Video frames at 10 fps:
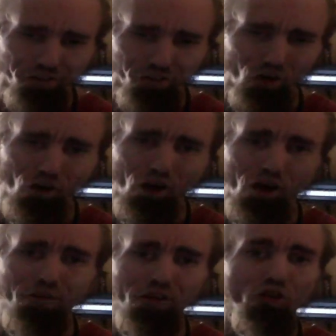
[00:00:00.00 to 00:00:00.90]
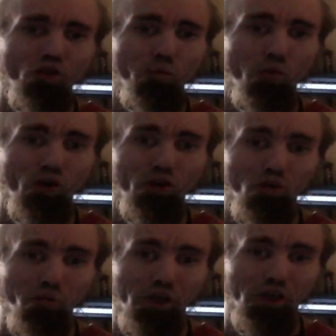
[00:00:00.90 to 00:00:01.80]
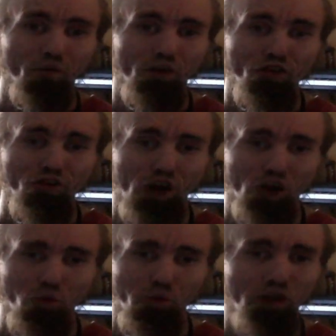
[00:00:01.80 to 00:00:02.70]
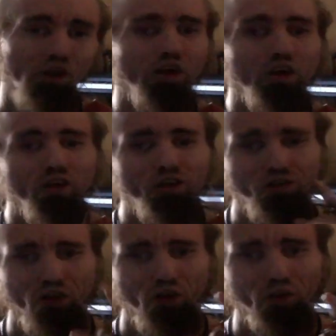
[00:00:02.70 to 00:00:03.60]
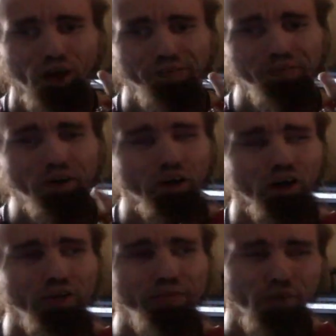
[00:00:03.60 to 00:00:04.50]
shown love and support to me and reached out to me, just know that I fucking love you